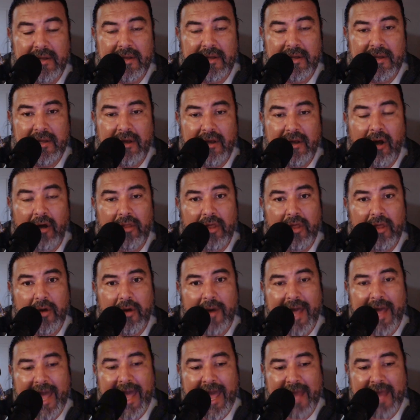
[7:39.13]
although I
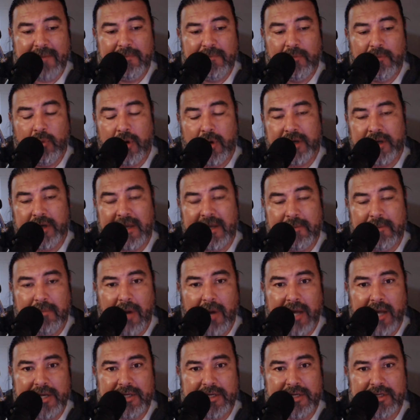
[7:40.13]
had worked in
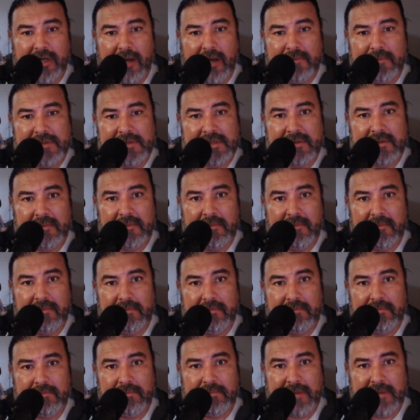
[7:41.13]
body shops
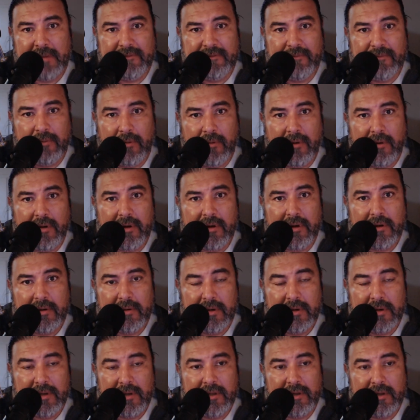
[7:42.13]
before,
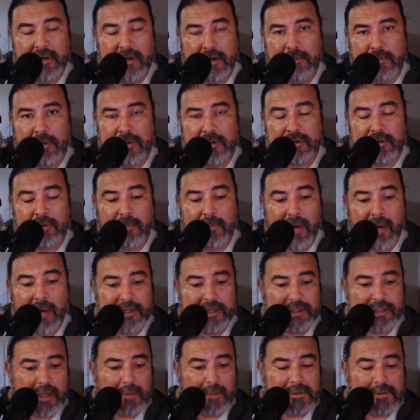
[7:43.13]
commercial body
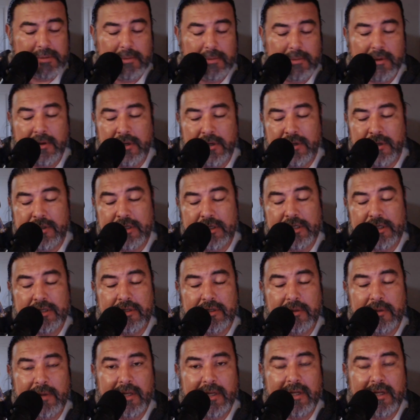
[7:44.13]
shops where you're just
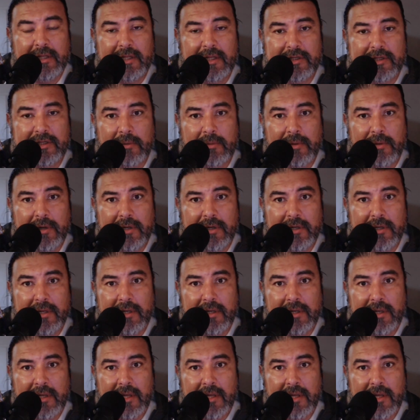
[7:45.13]
doing collision work,